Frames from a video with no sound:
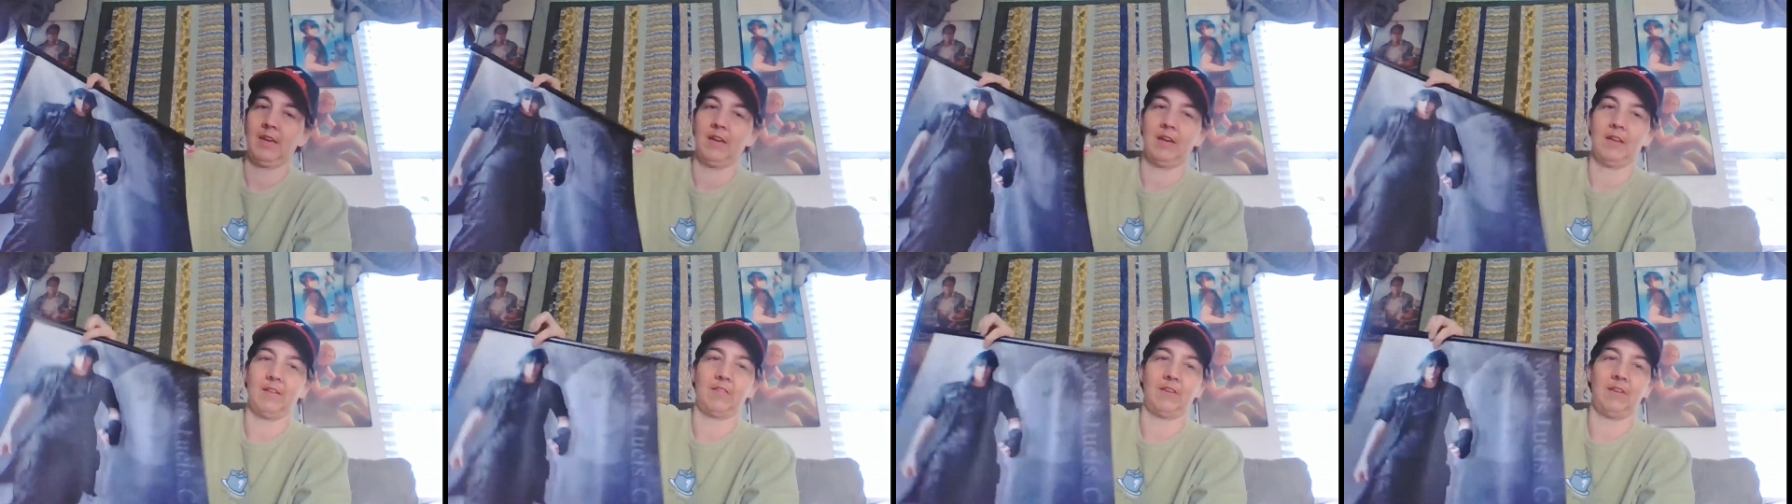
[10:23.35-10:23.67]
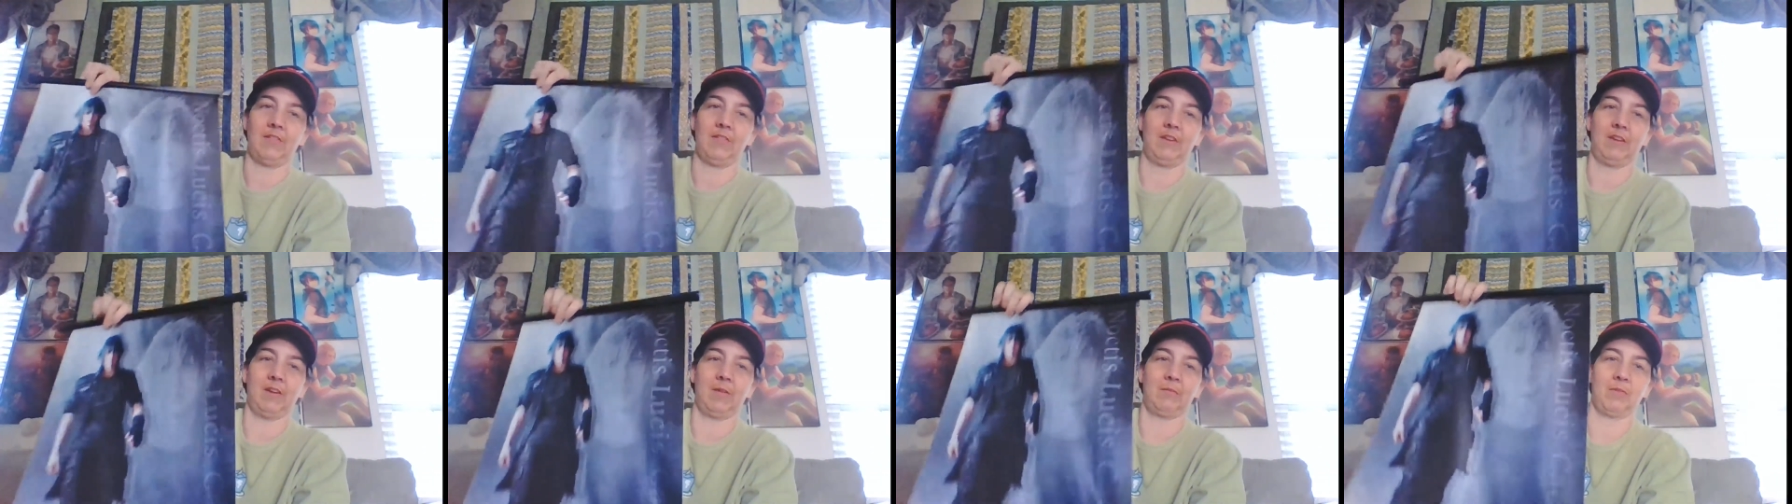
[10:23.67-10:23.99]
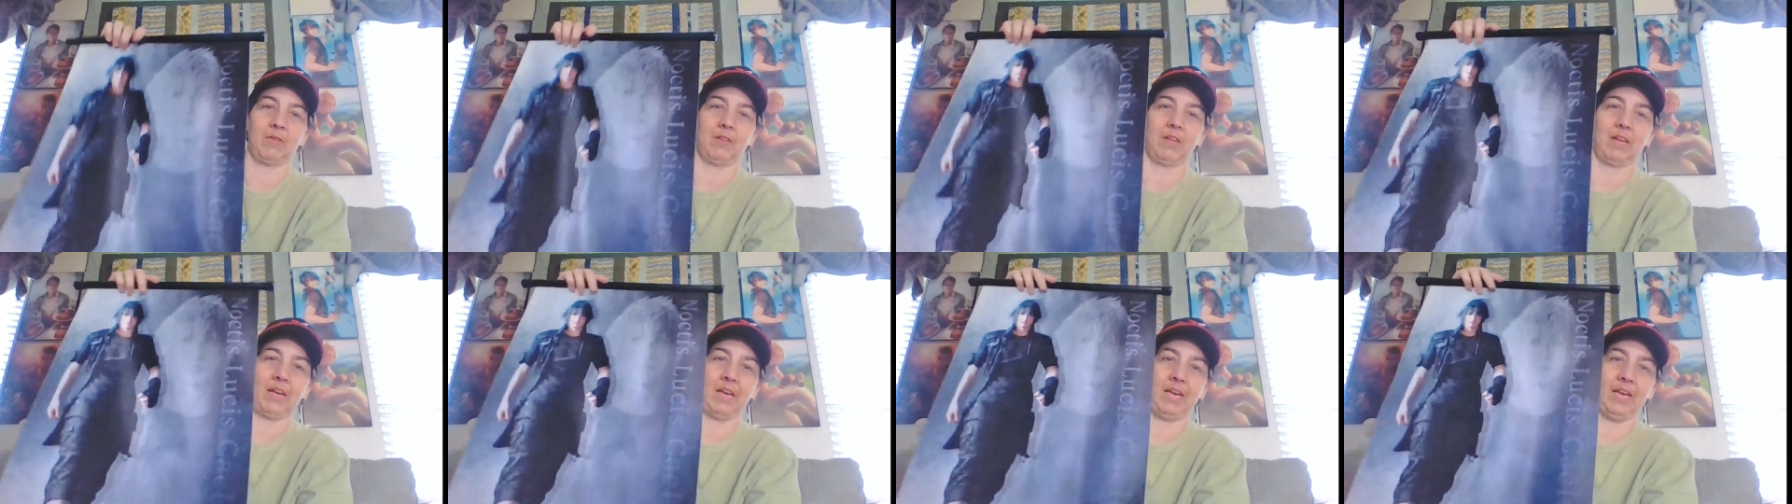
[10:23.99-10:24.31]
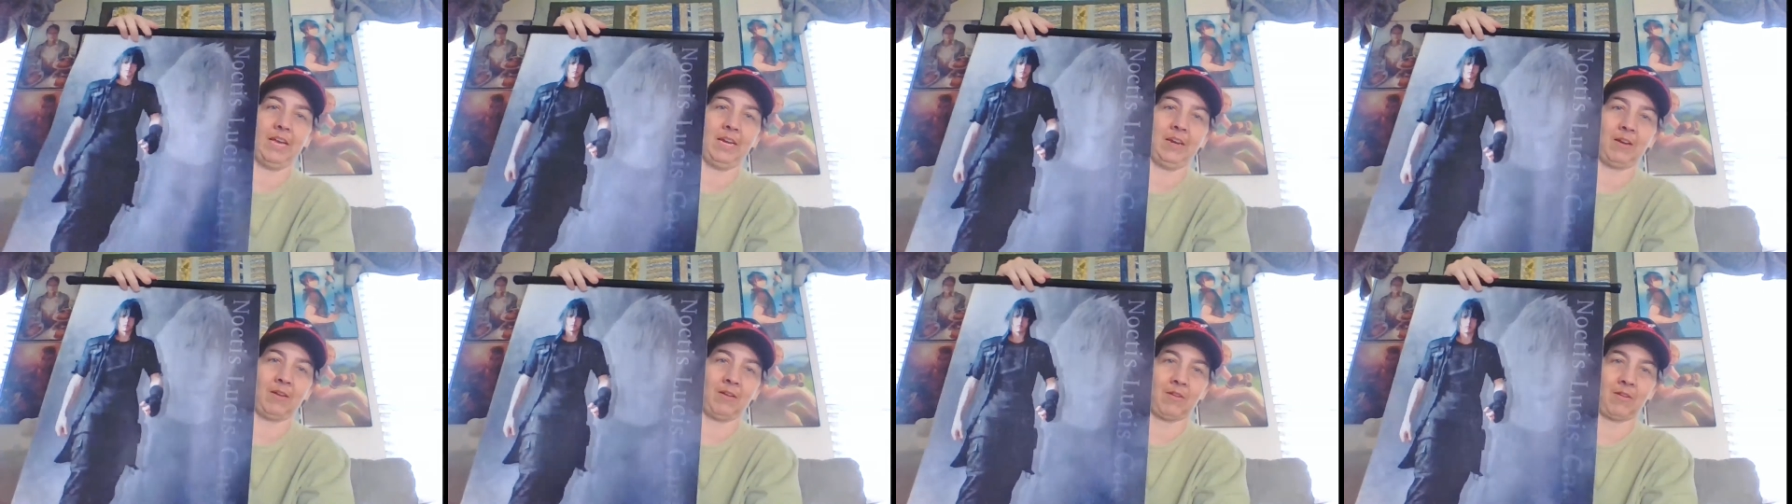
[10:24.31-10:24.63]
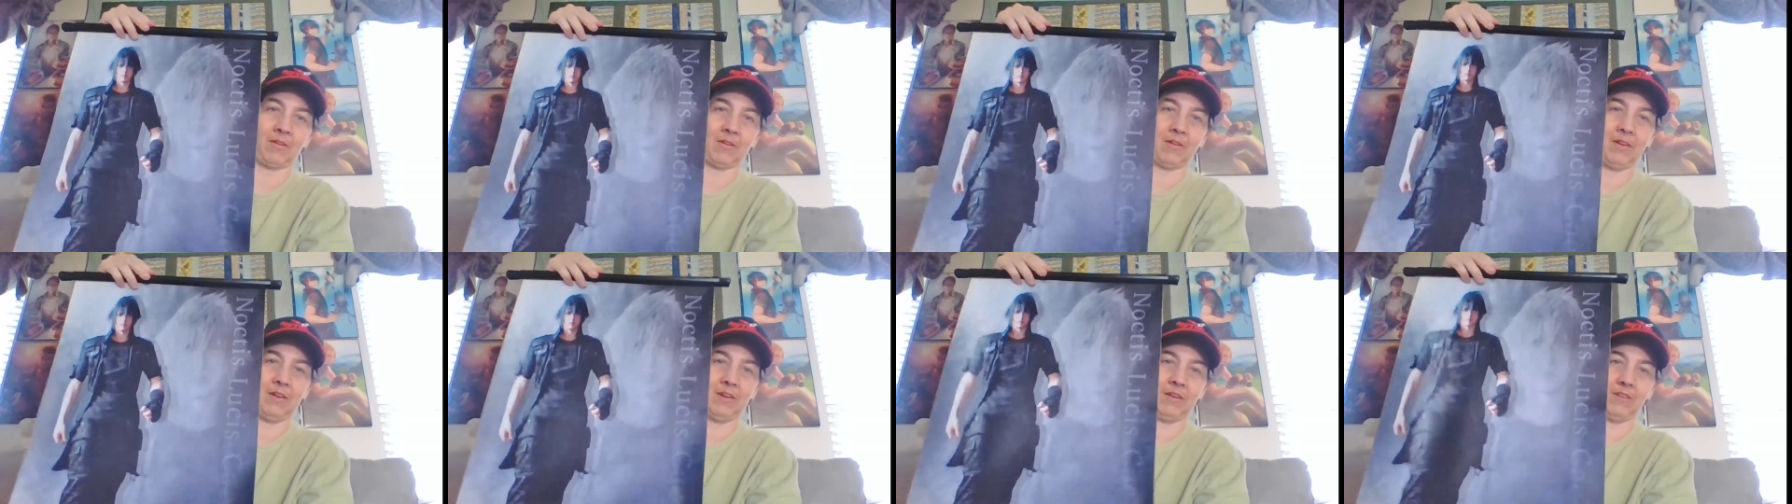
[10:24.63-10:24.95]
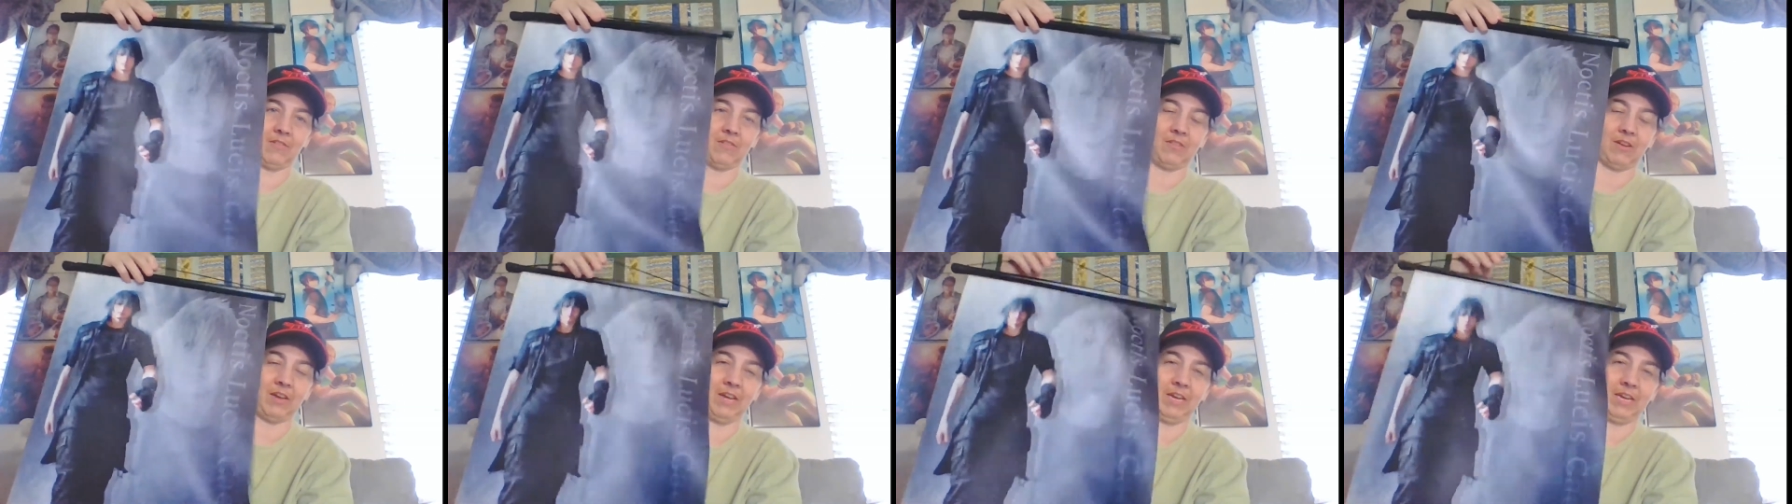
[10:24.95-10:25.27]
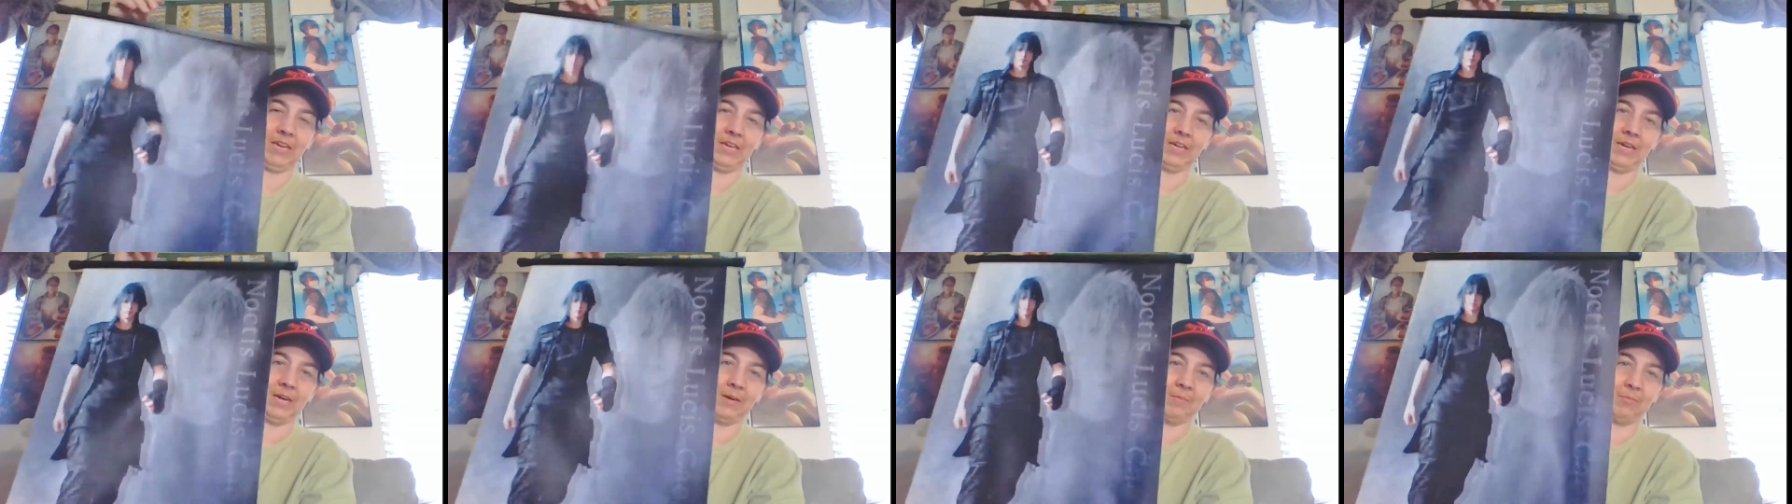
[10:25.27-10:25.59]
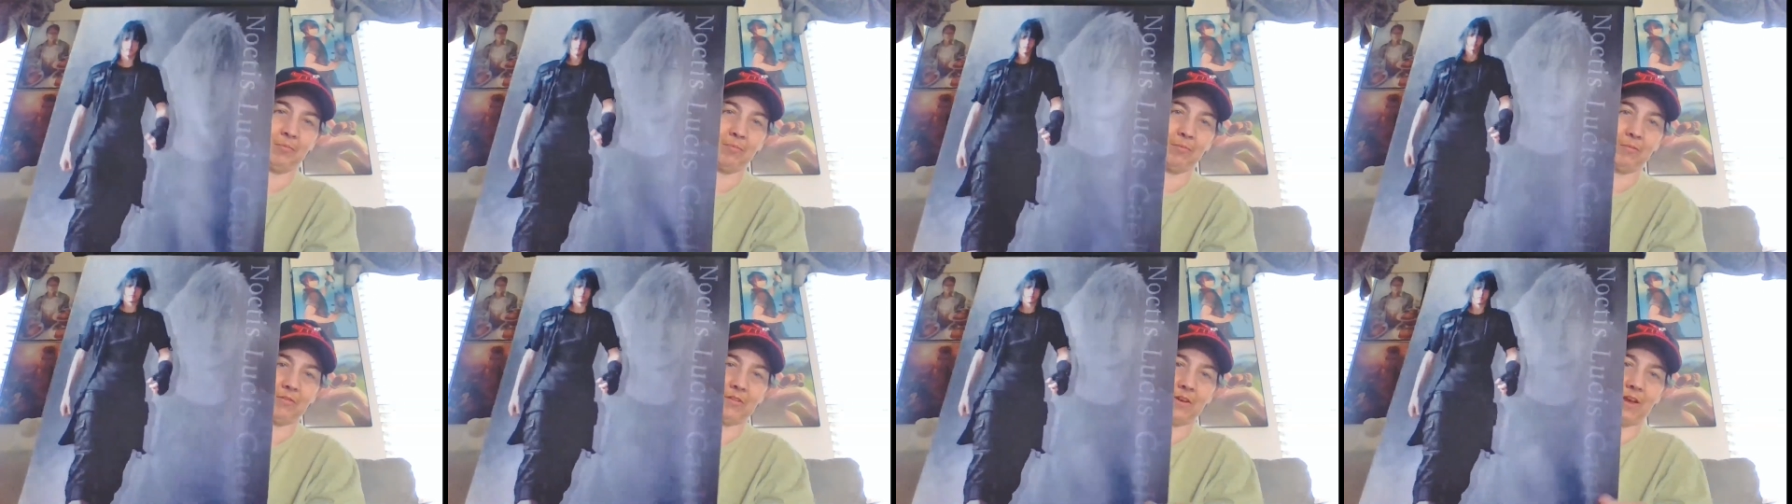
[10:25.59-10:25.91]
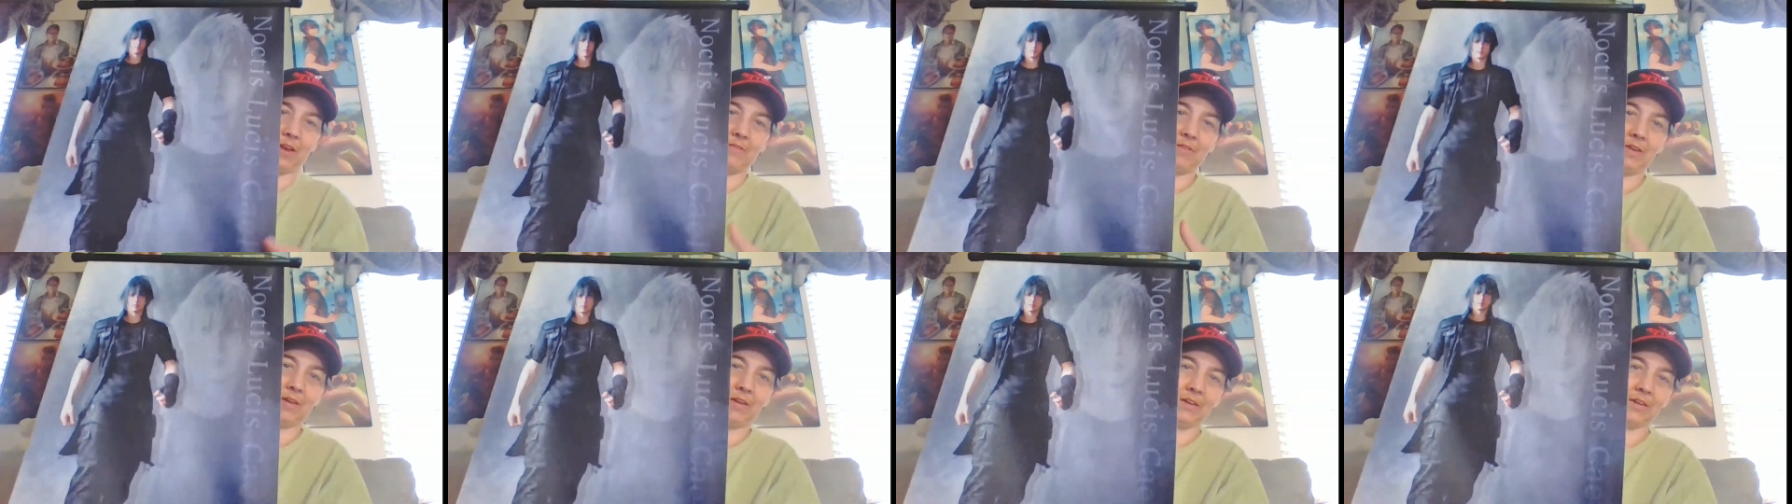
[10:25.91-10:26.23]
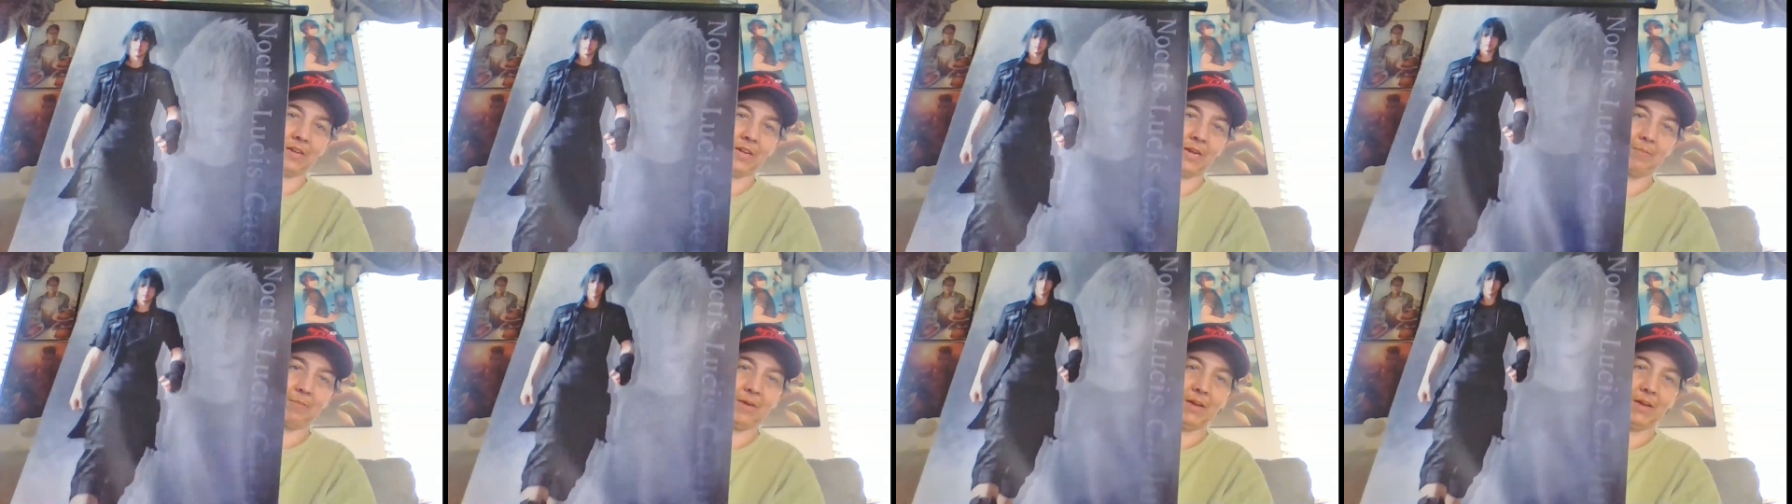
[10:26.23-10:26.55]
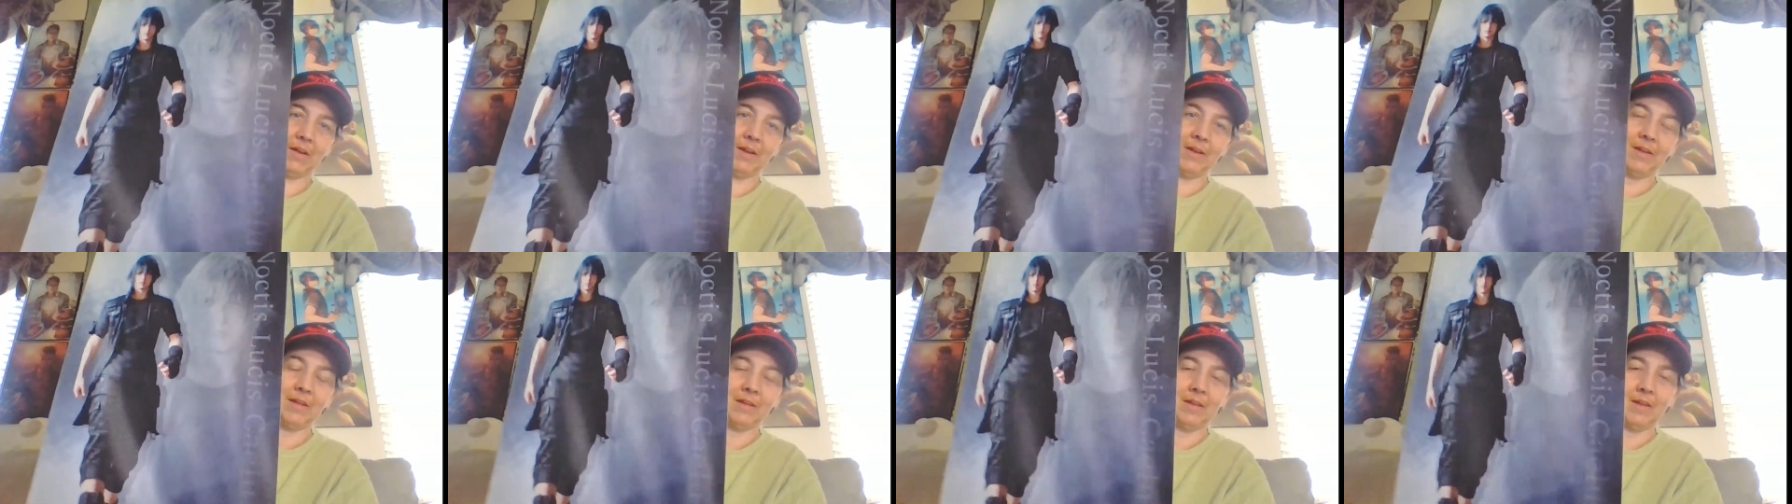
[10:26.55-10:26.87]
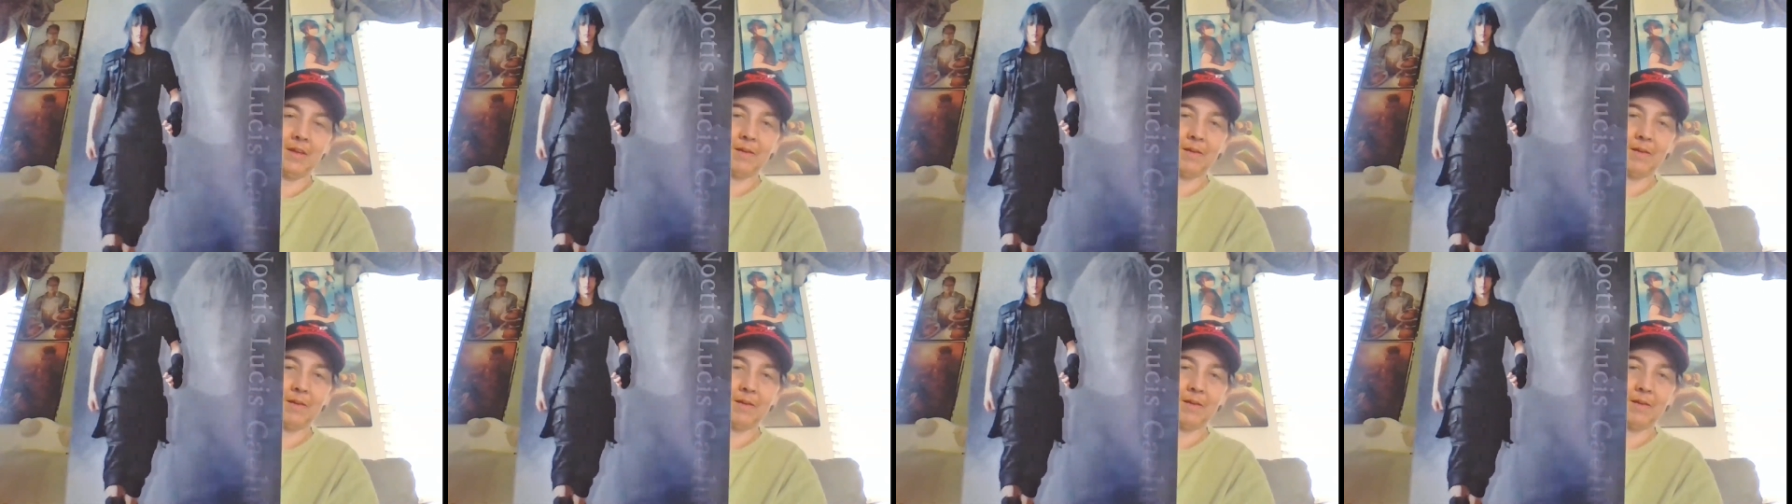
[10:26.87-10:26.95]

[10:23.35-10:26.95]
It even comes with a hanger to hang it up, which I haven't hung it up yet.